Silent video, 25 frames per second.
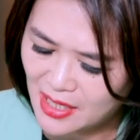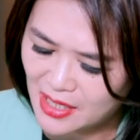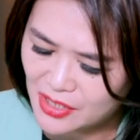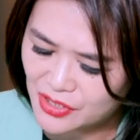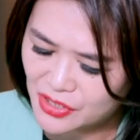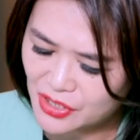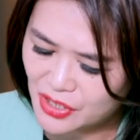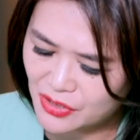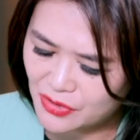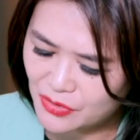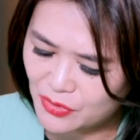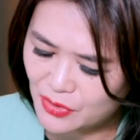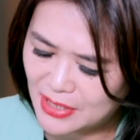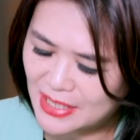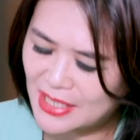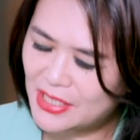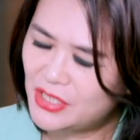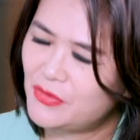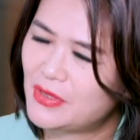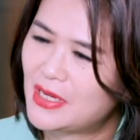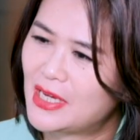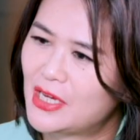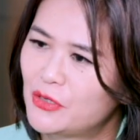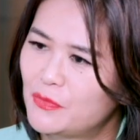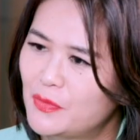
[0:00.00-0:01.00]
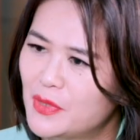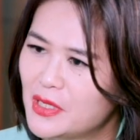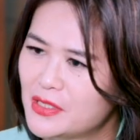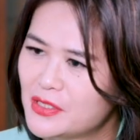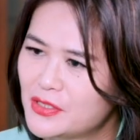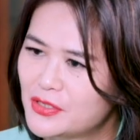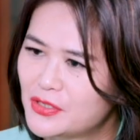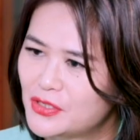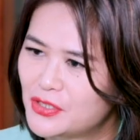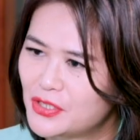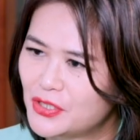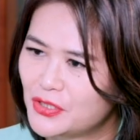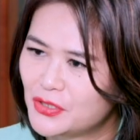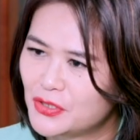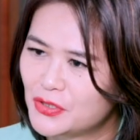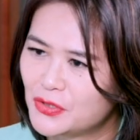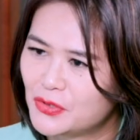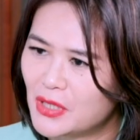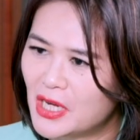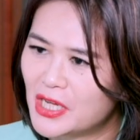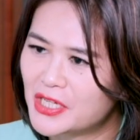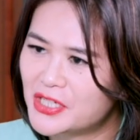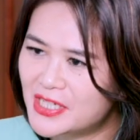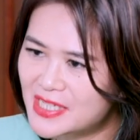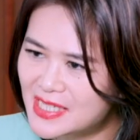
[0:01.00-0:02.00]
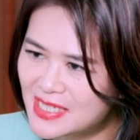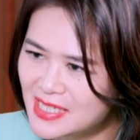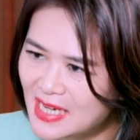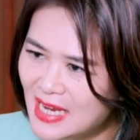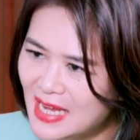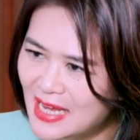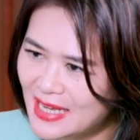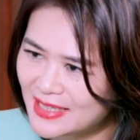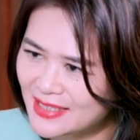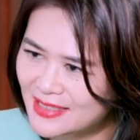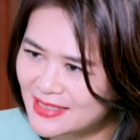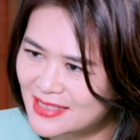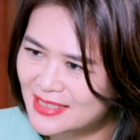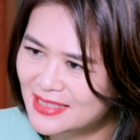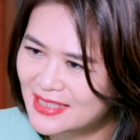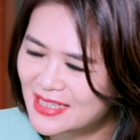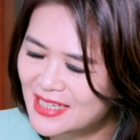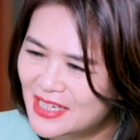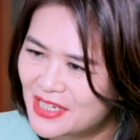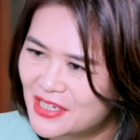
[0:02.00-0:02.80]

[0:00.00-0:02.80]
So can you help us to understand